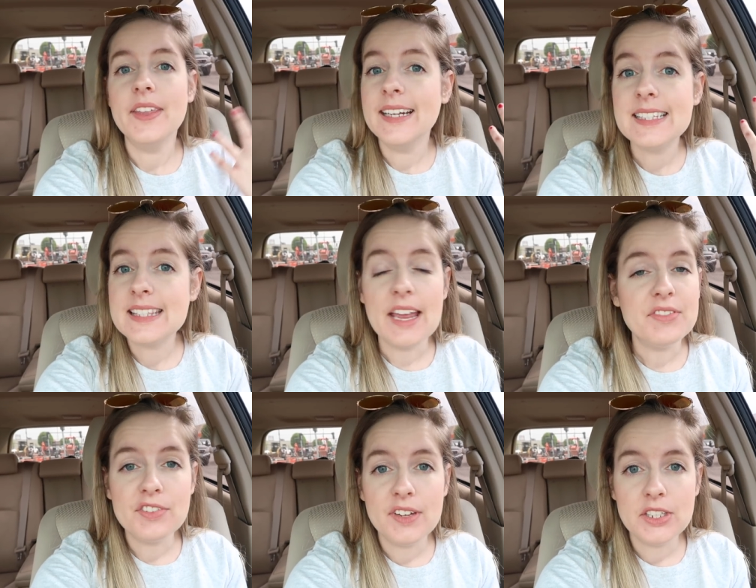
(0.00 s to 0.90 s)
then it's
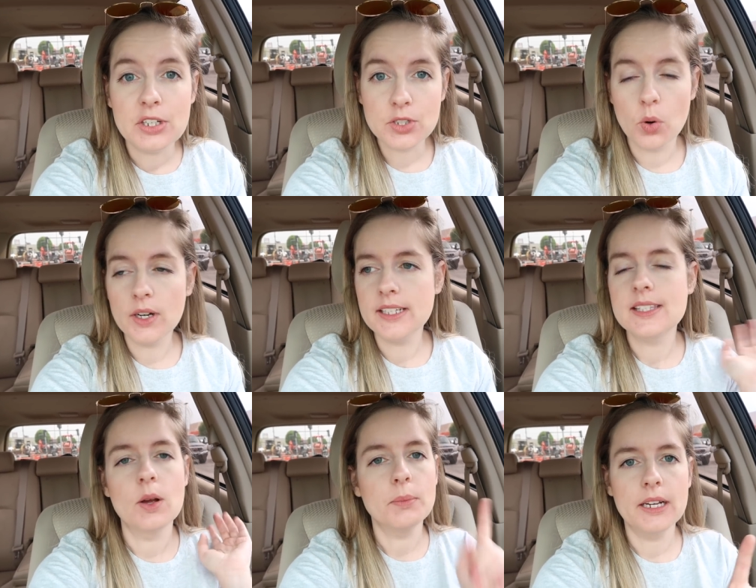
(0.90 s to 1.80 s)
safe to feed your tortoise.
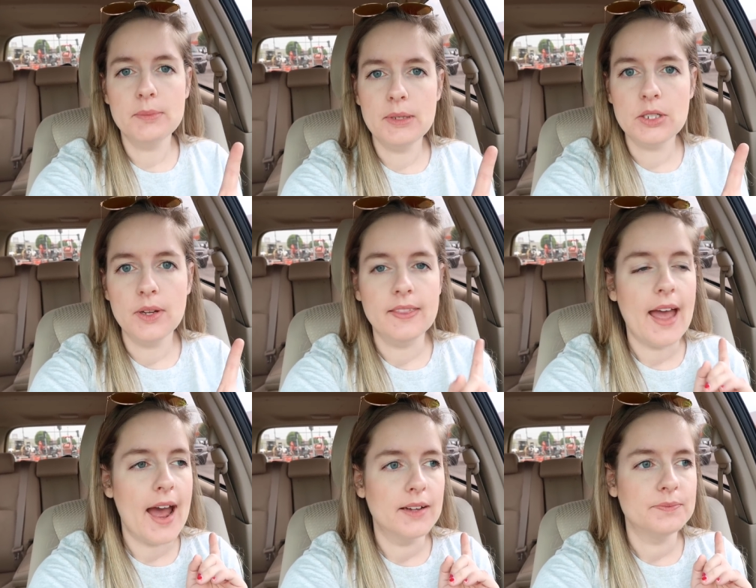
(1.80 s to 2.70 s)
So I'm gonna be doing
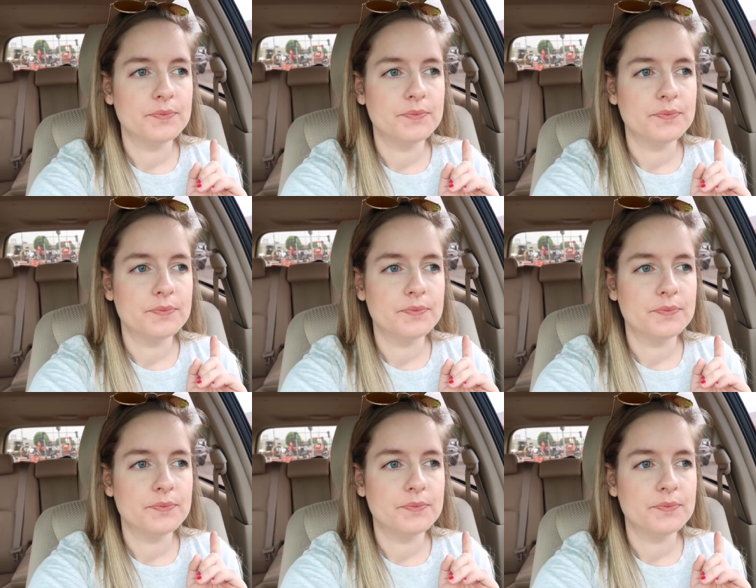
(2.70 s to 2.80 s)
that.